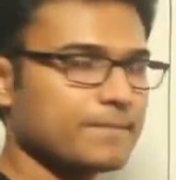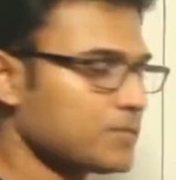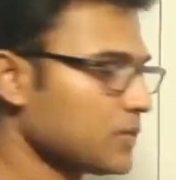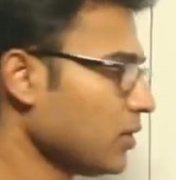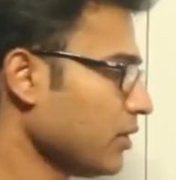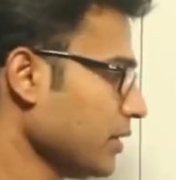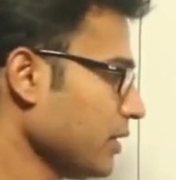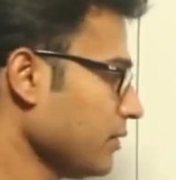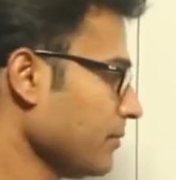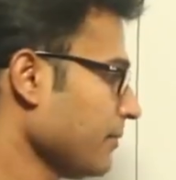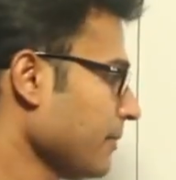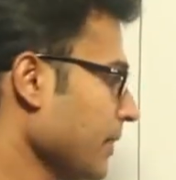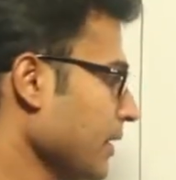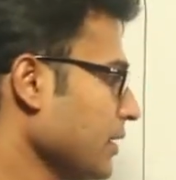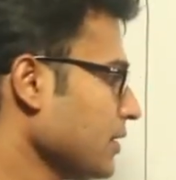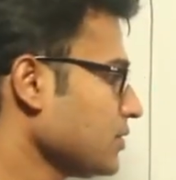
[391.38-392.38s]
Got it?
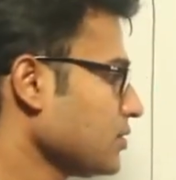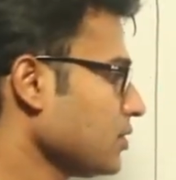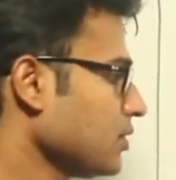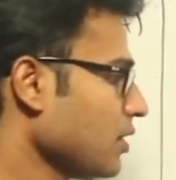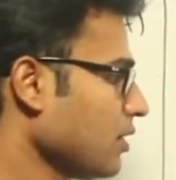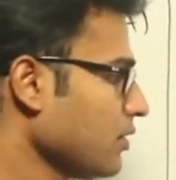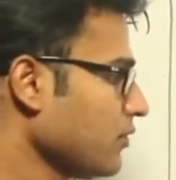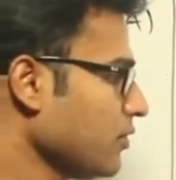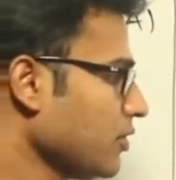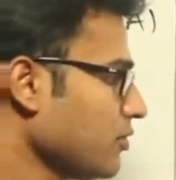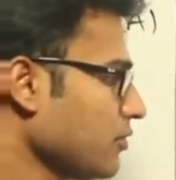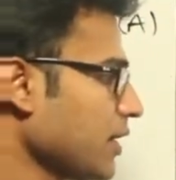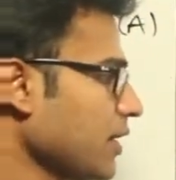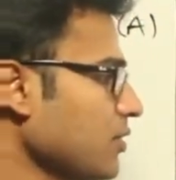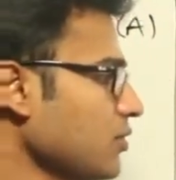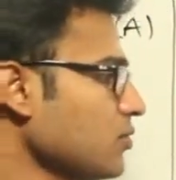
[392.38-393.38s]
So now if you
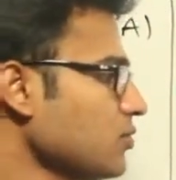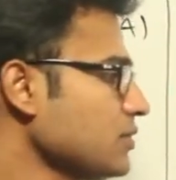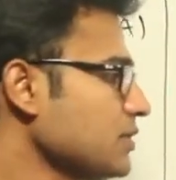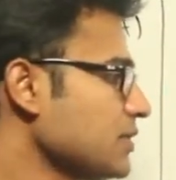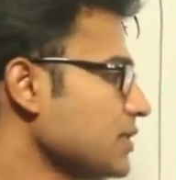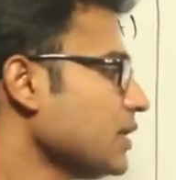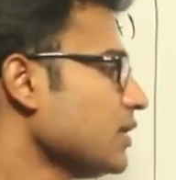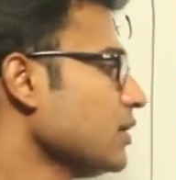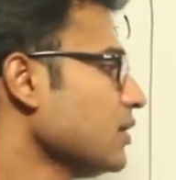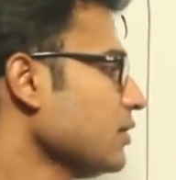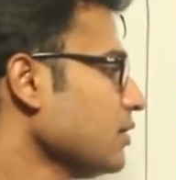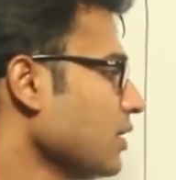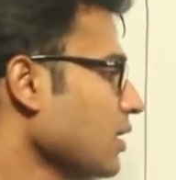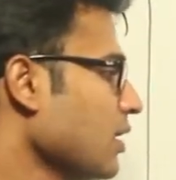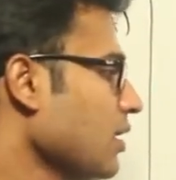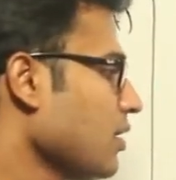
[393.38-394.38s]
try to see,
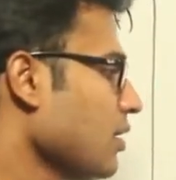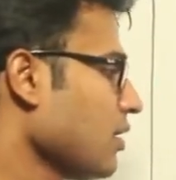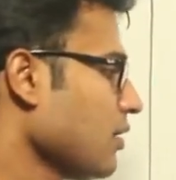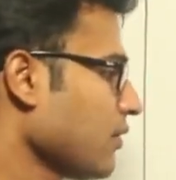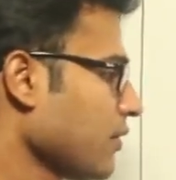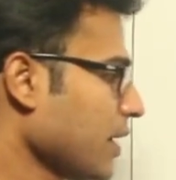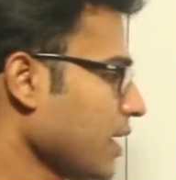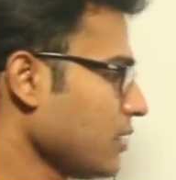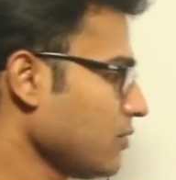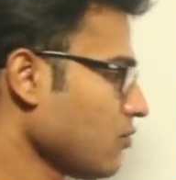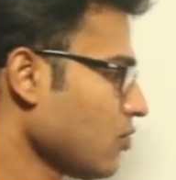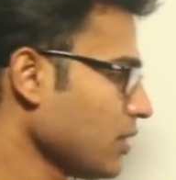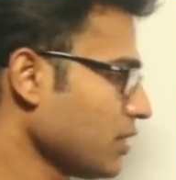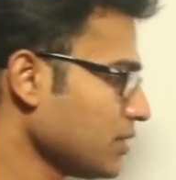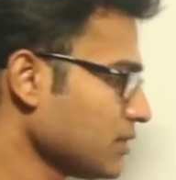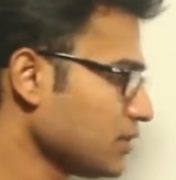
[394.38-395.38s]
write
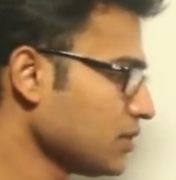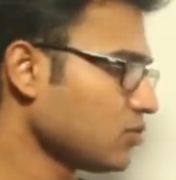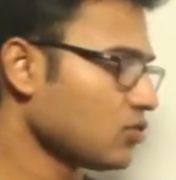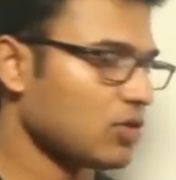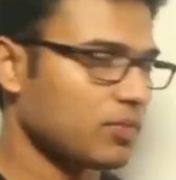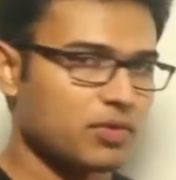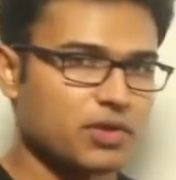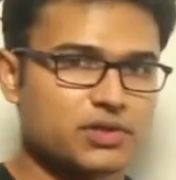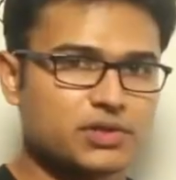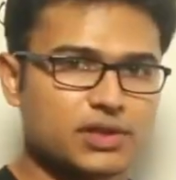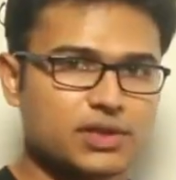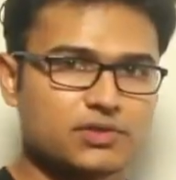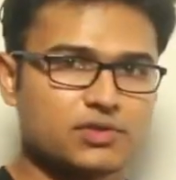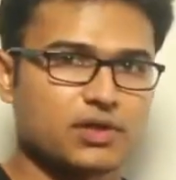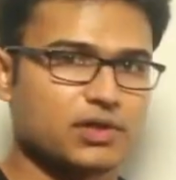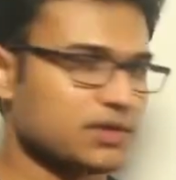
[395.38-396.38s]
what is the
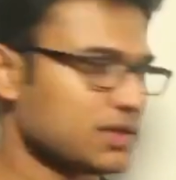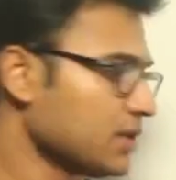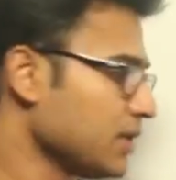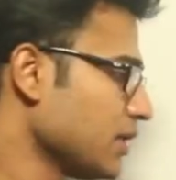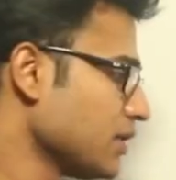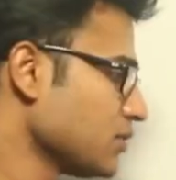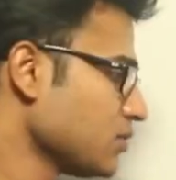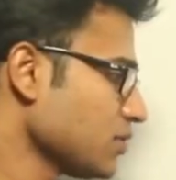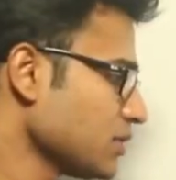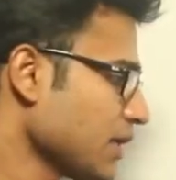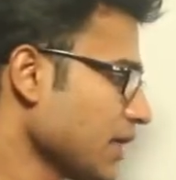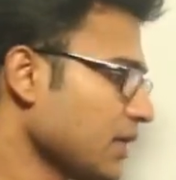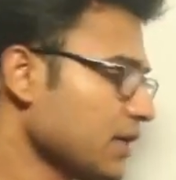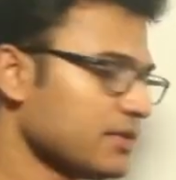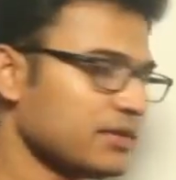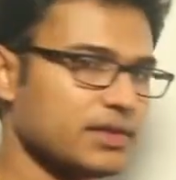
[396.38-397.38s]
topological sort. See, there is no
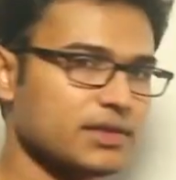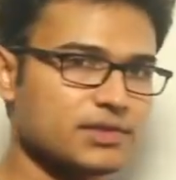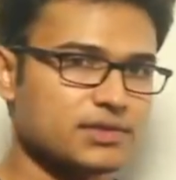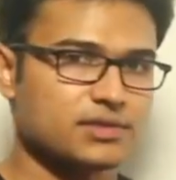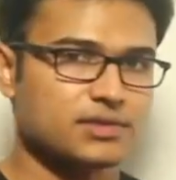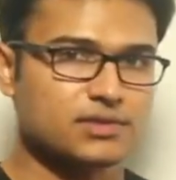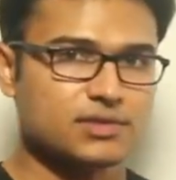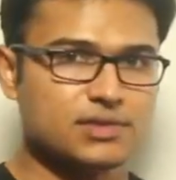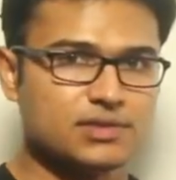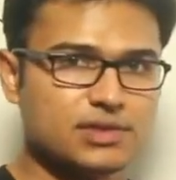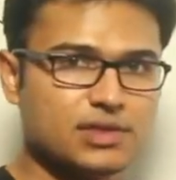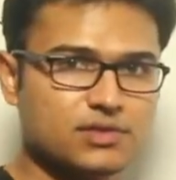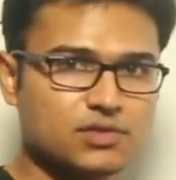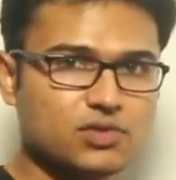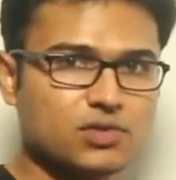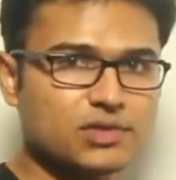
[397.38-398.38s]
cycle in this. Since
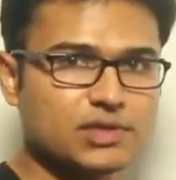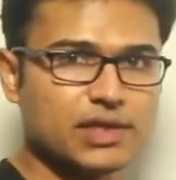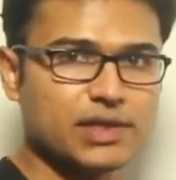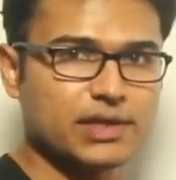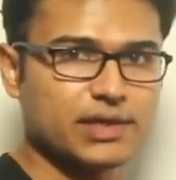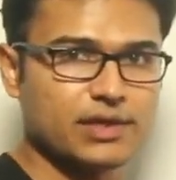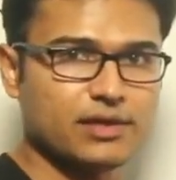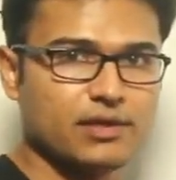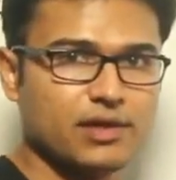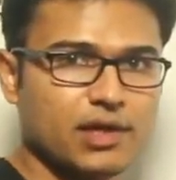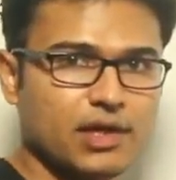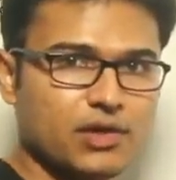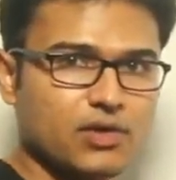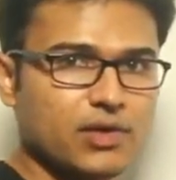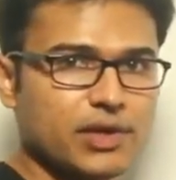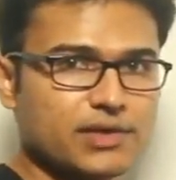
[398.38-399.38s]
there is no cycle,
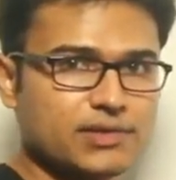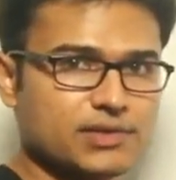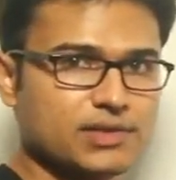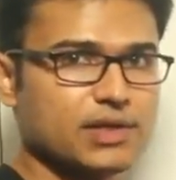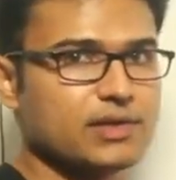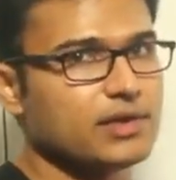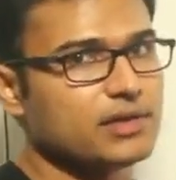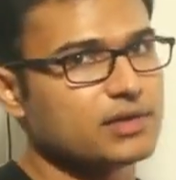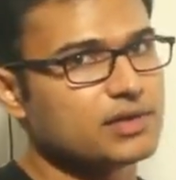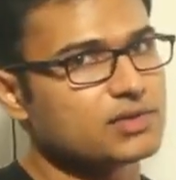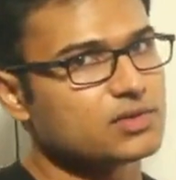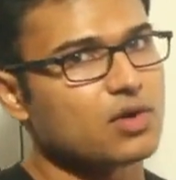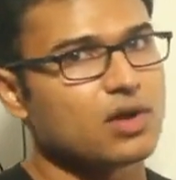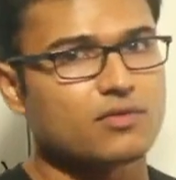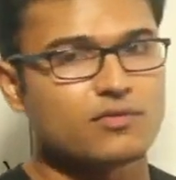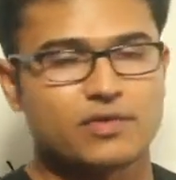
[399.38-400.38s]
you can say that it is
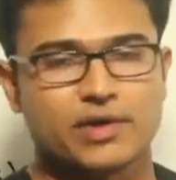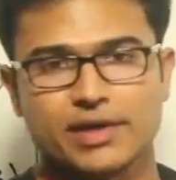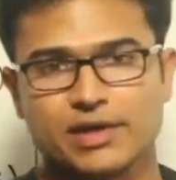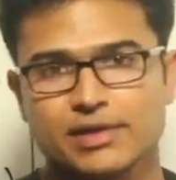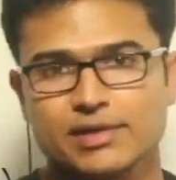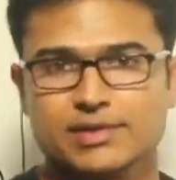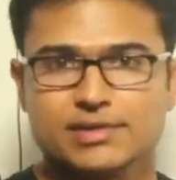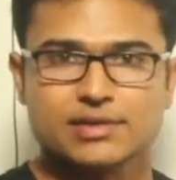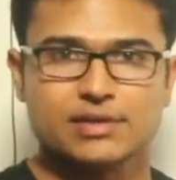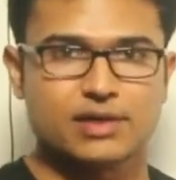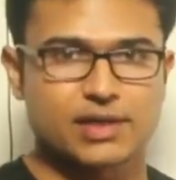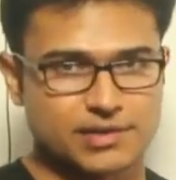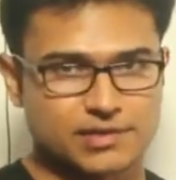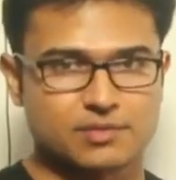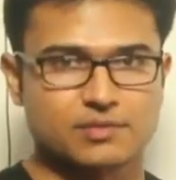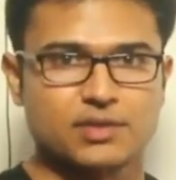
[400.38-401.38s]
conflict
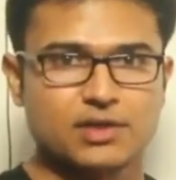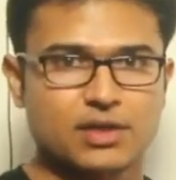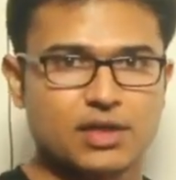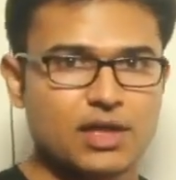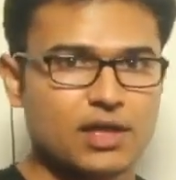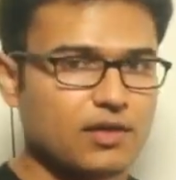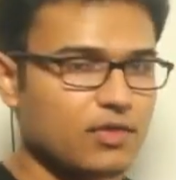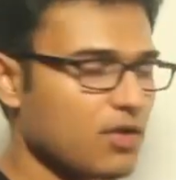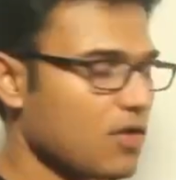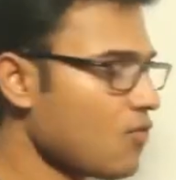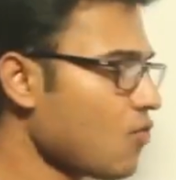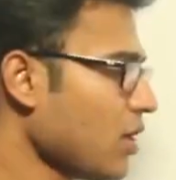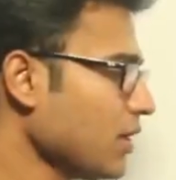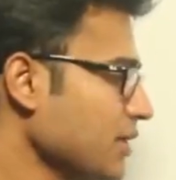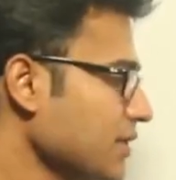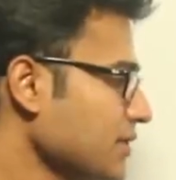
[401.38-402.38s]
serializable. Now
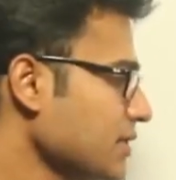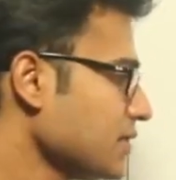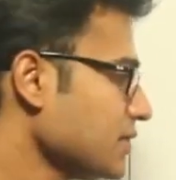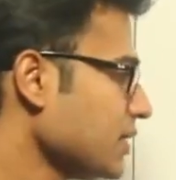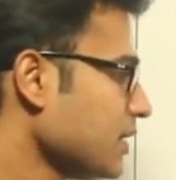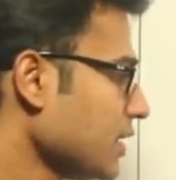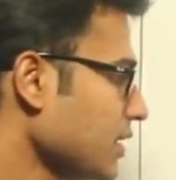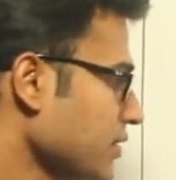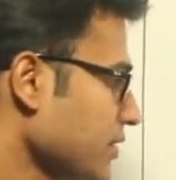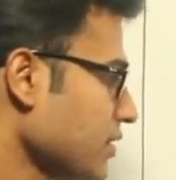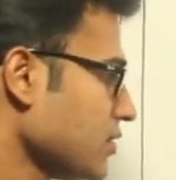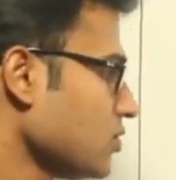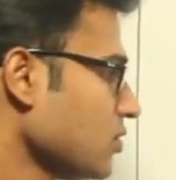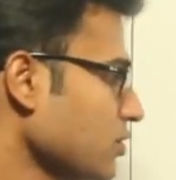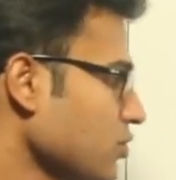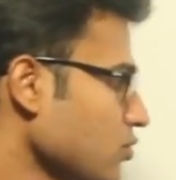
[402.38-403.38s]
what is the serial
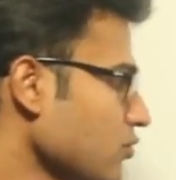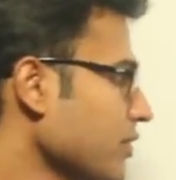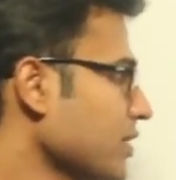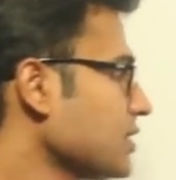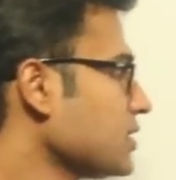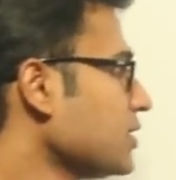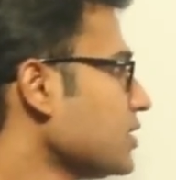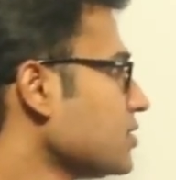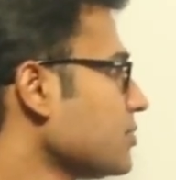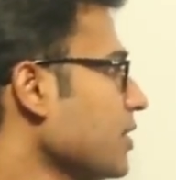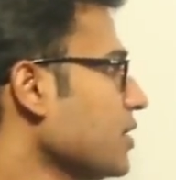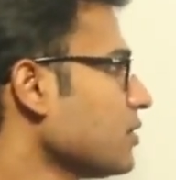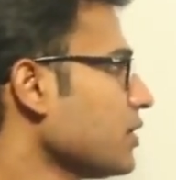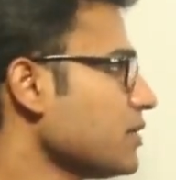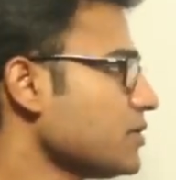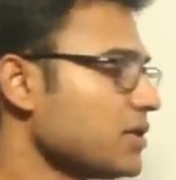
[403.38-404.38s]
schedule to which this
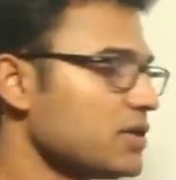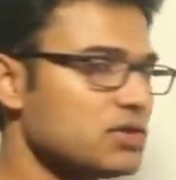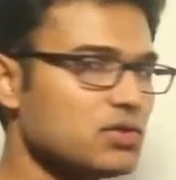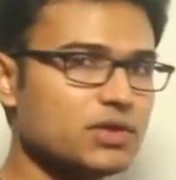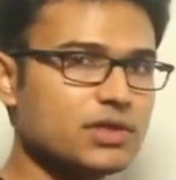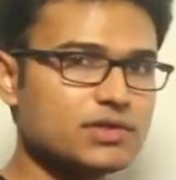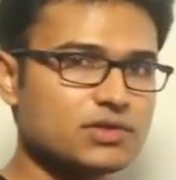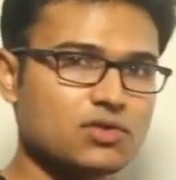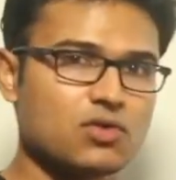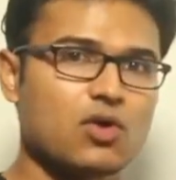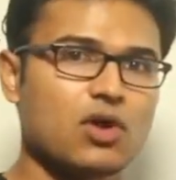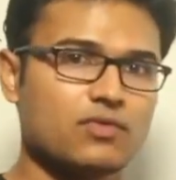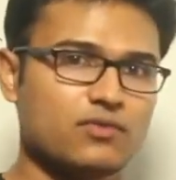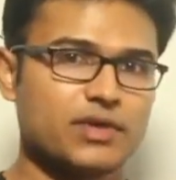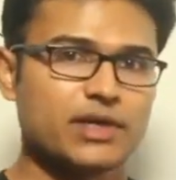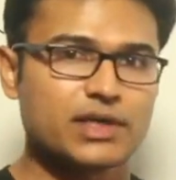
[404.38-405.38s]
particular schedule is
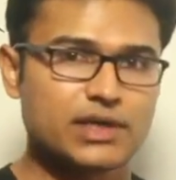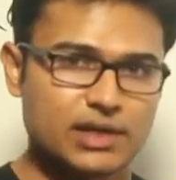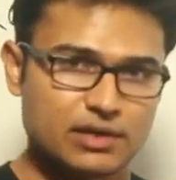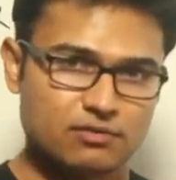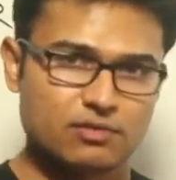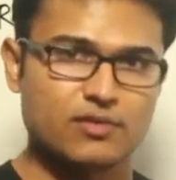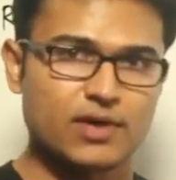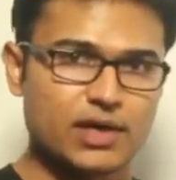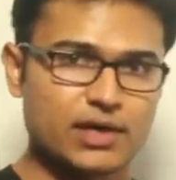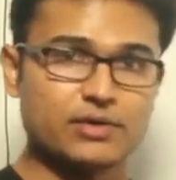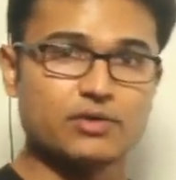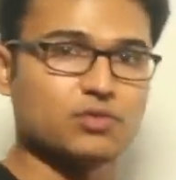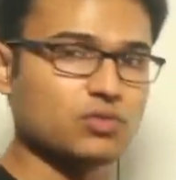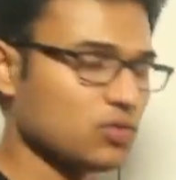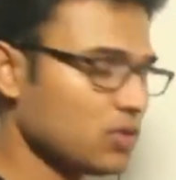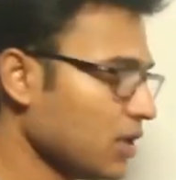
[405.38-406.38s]
conflict
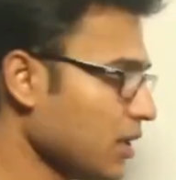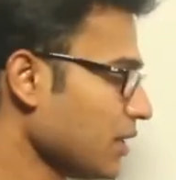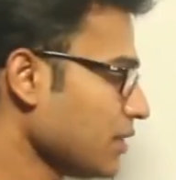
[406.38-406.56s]
equivalent to?